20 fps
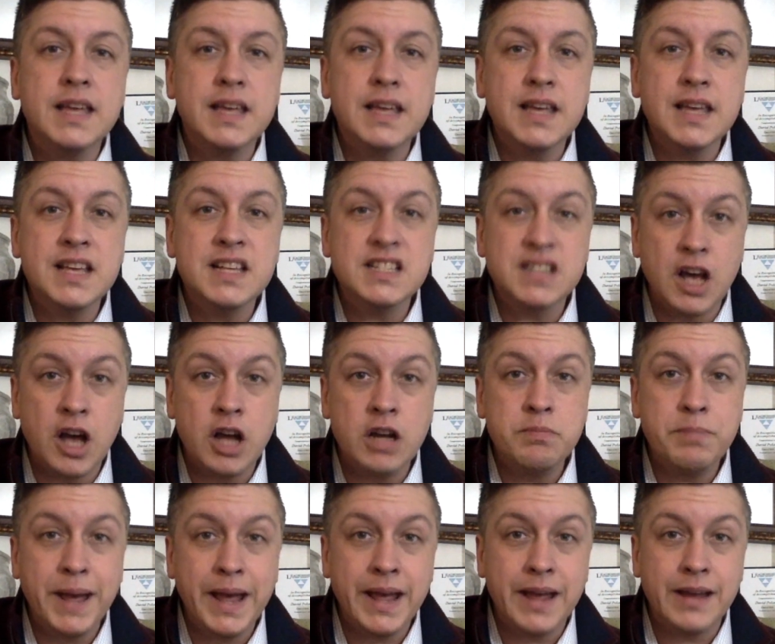is
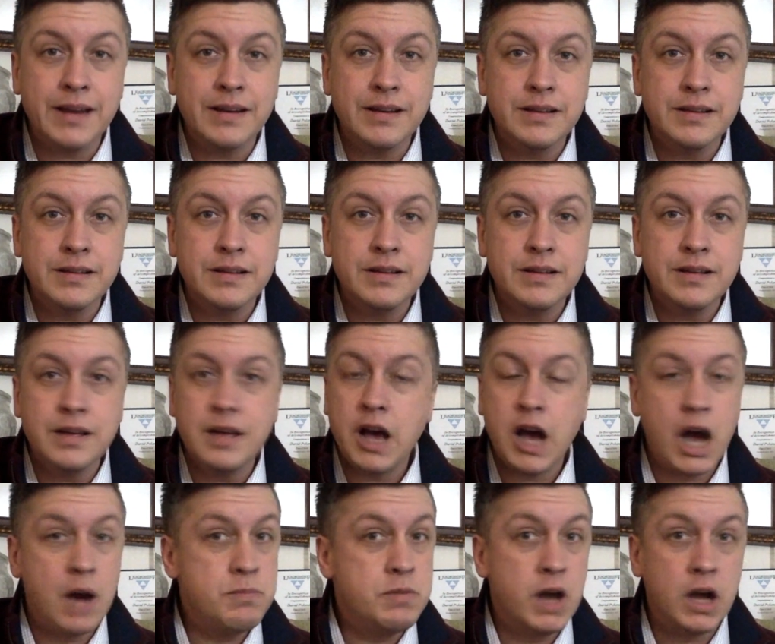unpaid.
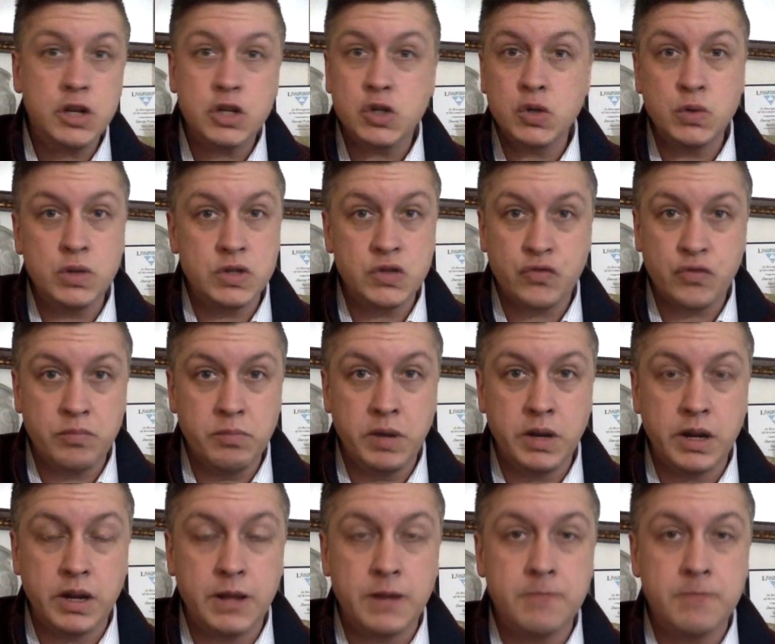I'm not doing this for money.